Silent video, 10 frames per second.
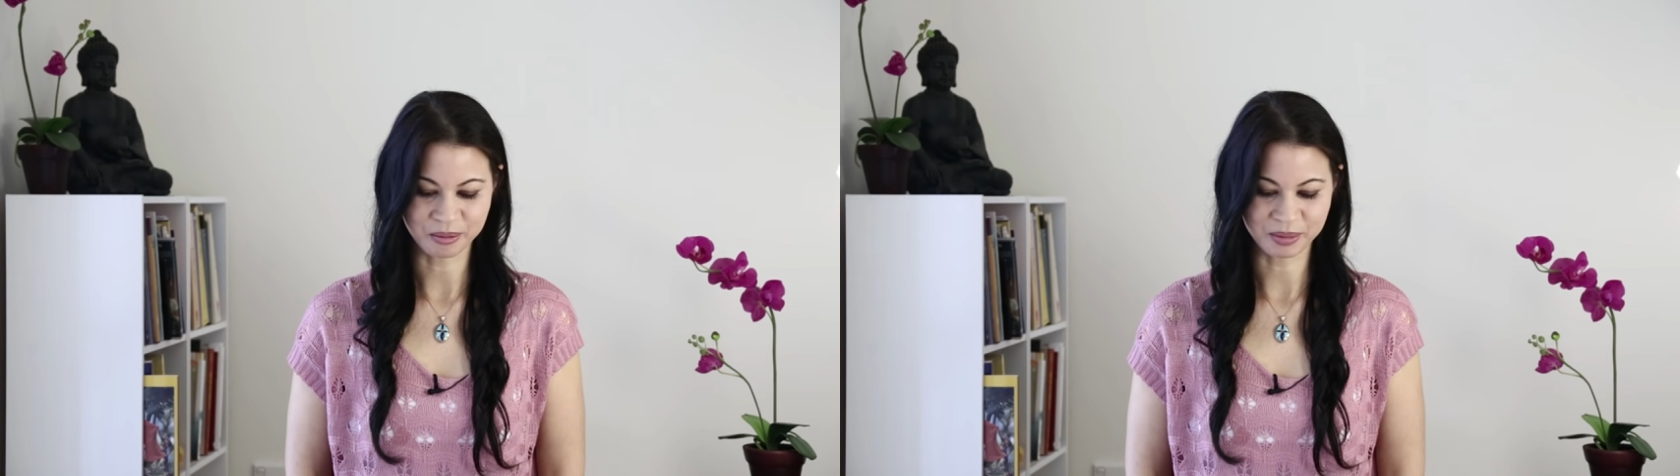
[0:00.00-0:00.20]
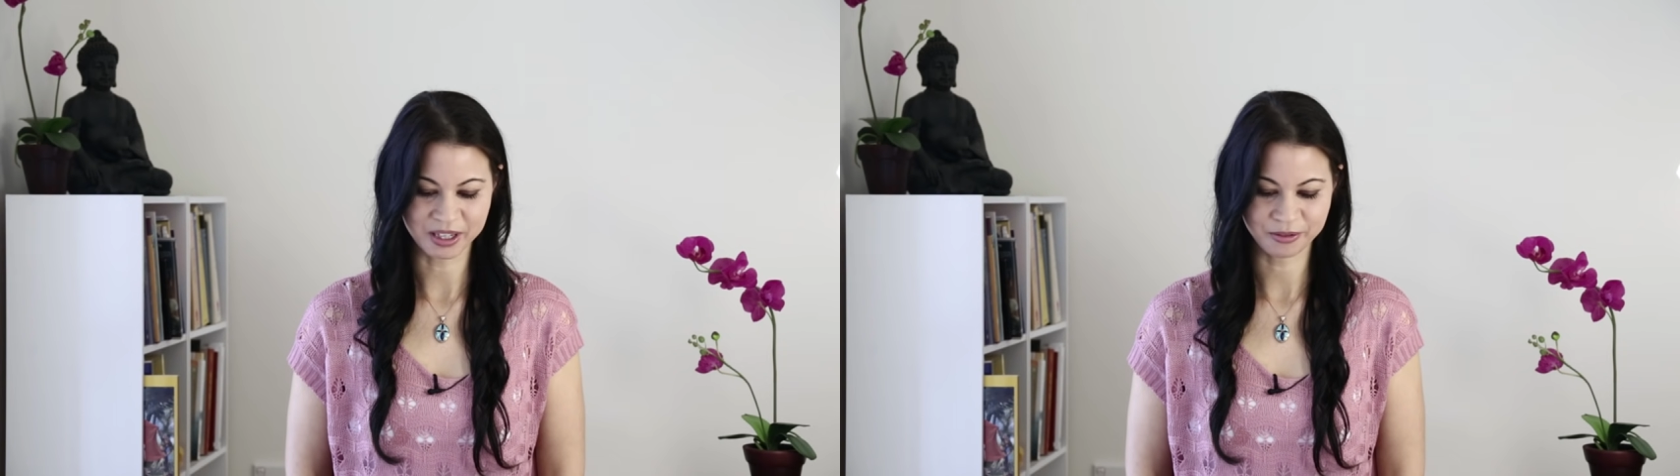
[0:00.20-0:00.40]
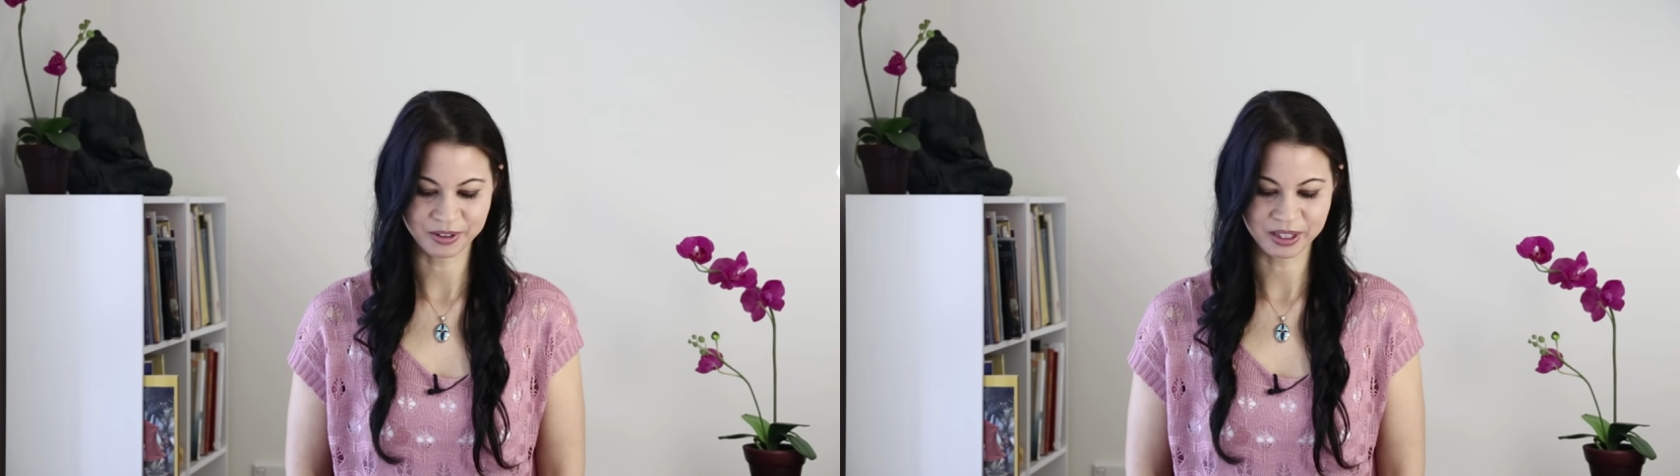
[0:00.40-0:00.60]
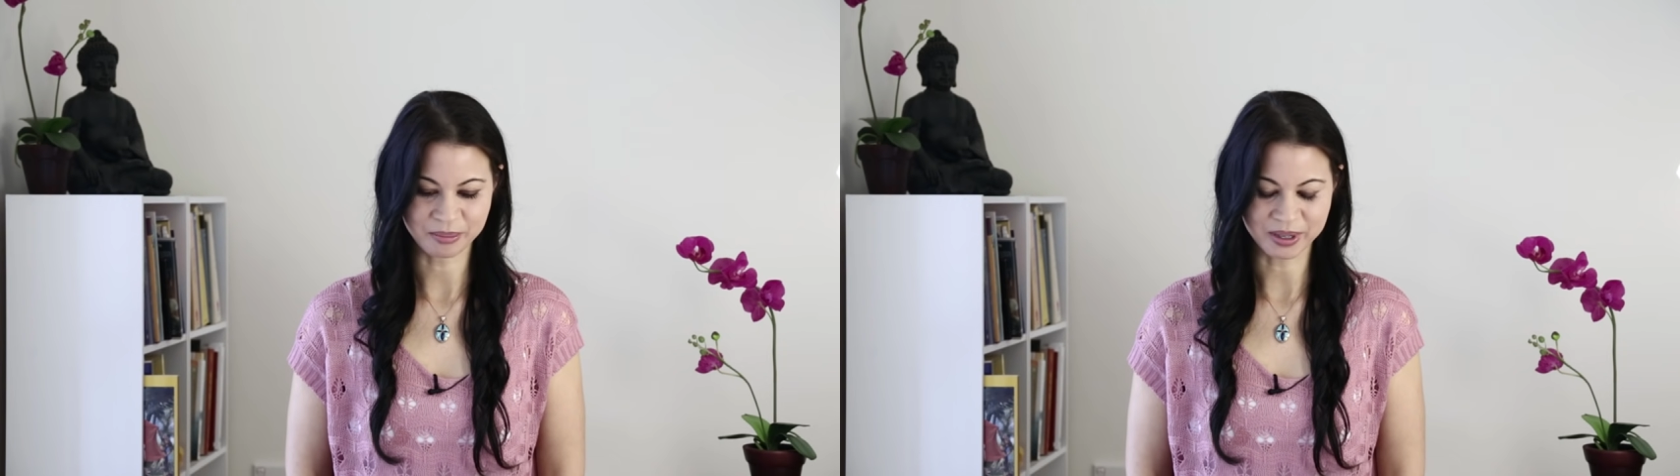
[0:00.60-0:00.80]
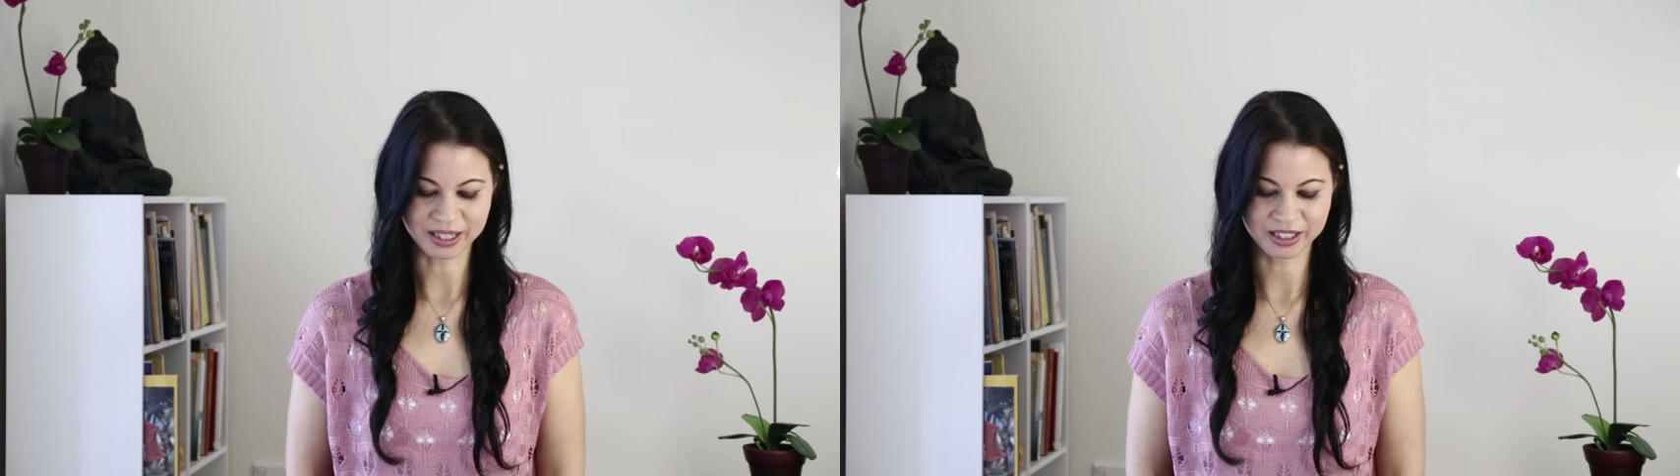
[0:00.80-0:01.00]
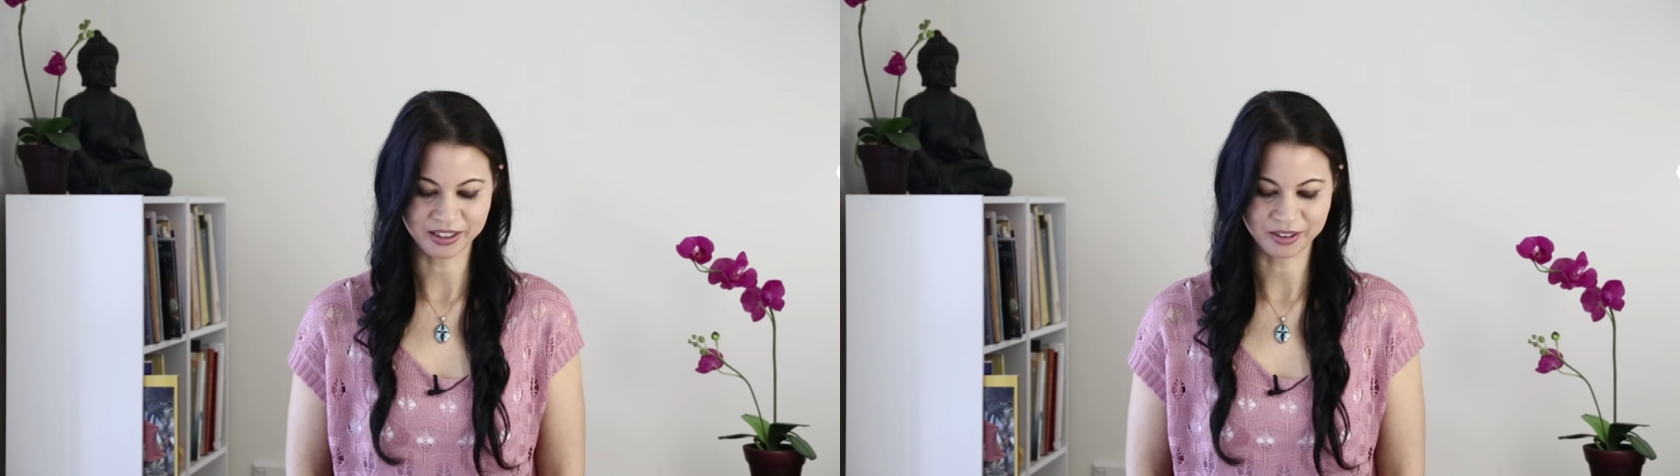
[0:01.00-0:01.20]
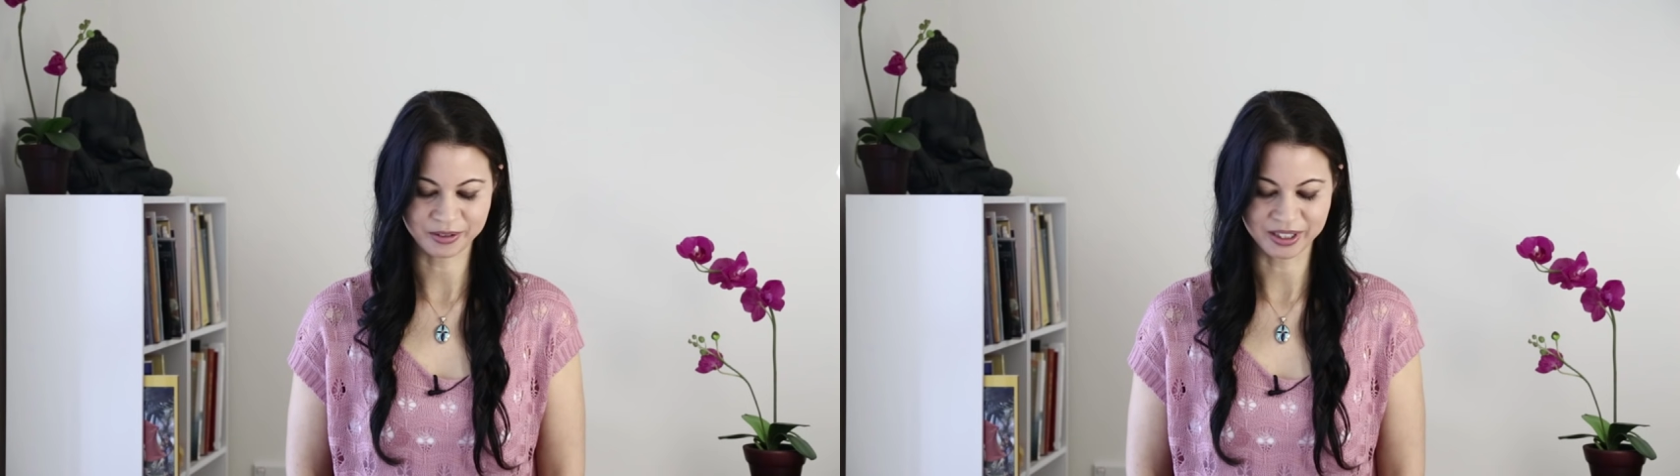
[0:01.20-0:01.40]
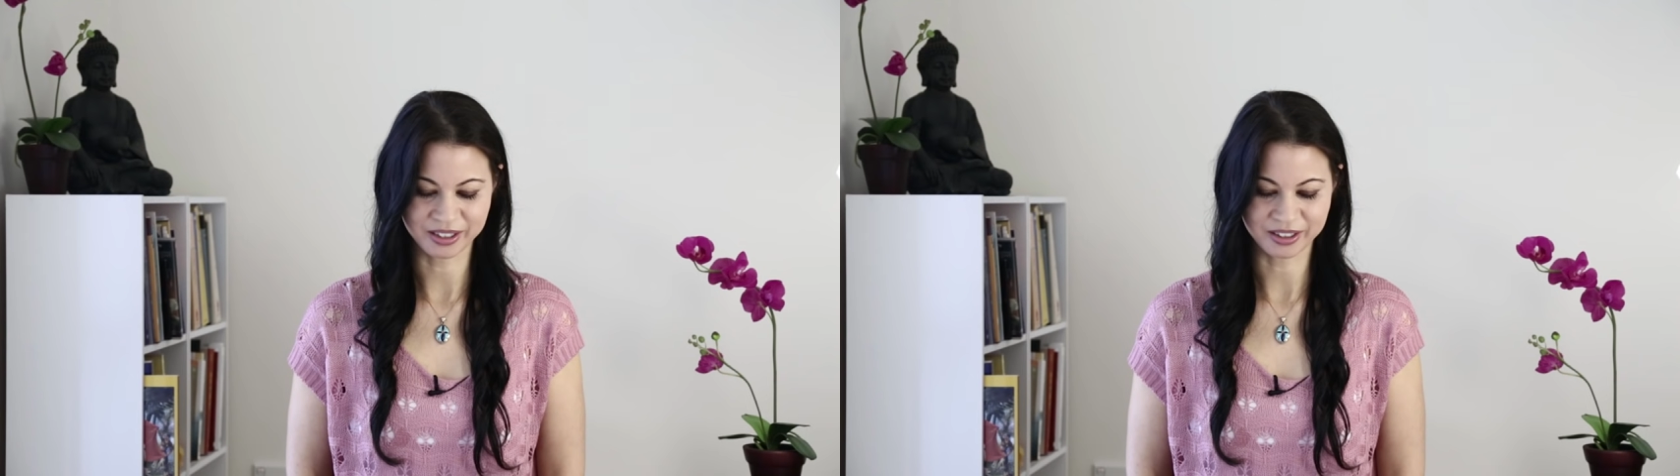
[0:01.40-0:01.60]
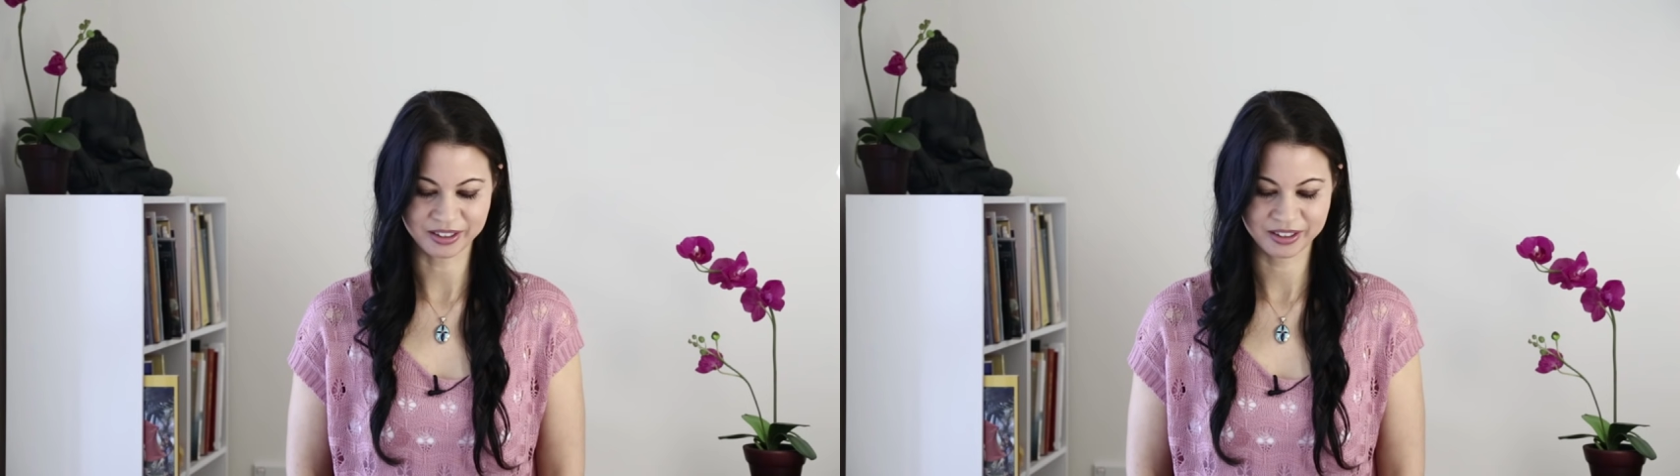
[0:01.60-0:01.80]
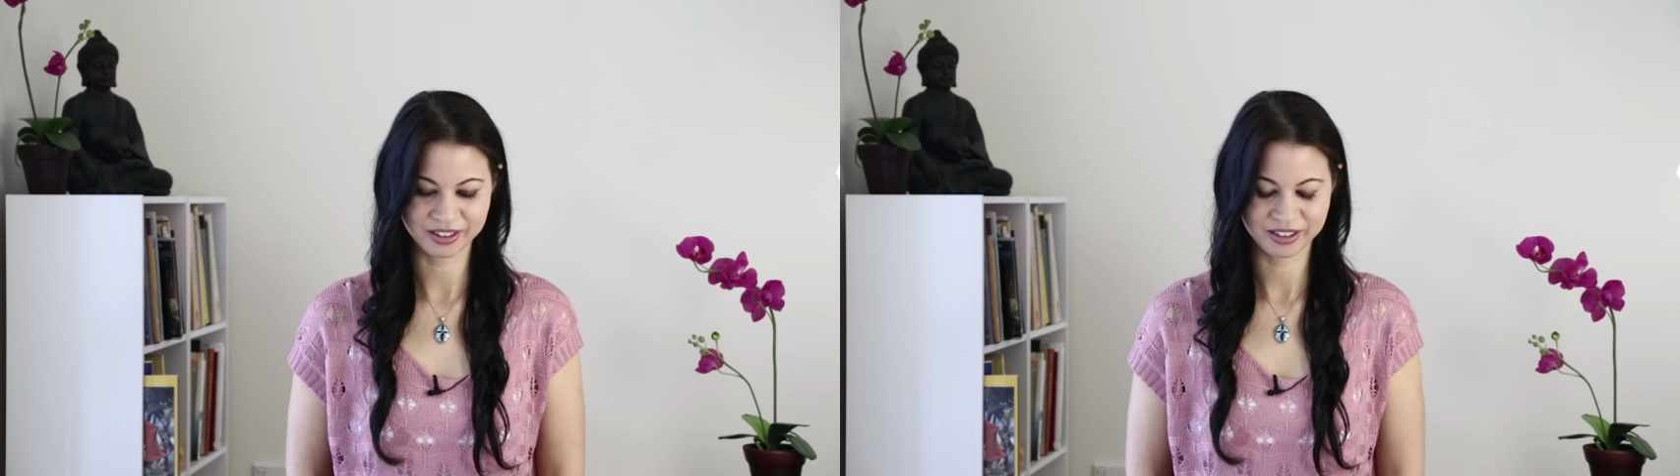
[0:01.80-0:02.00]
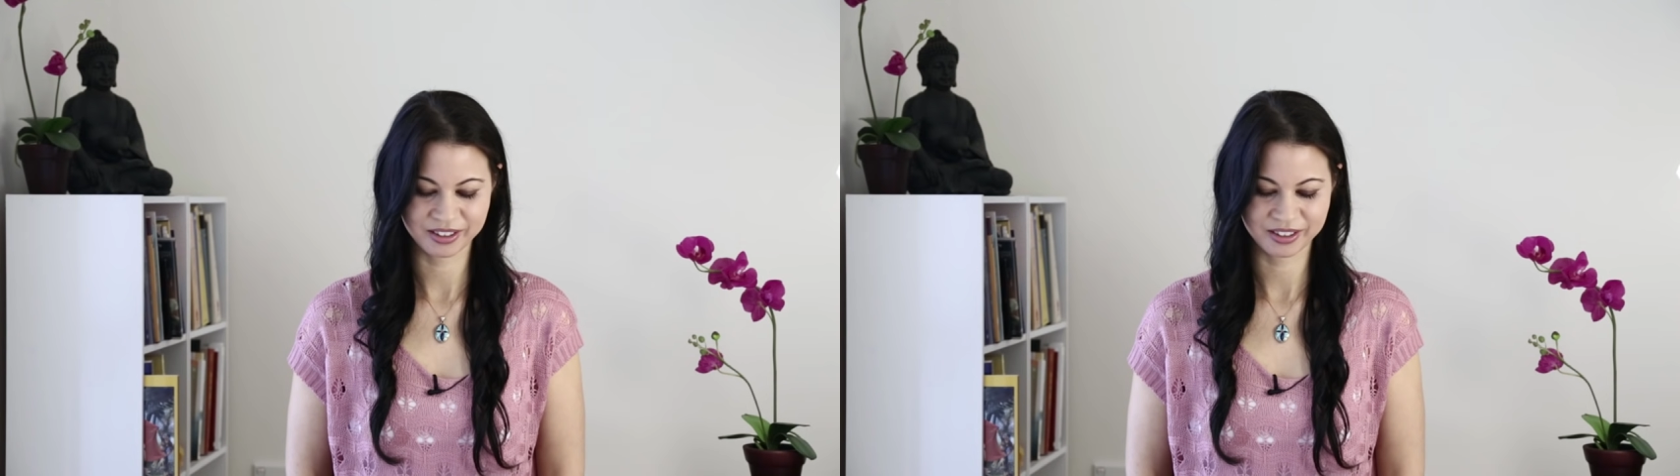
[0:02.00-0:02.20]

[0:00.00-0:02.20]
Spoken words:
playfully biting your fingers.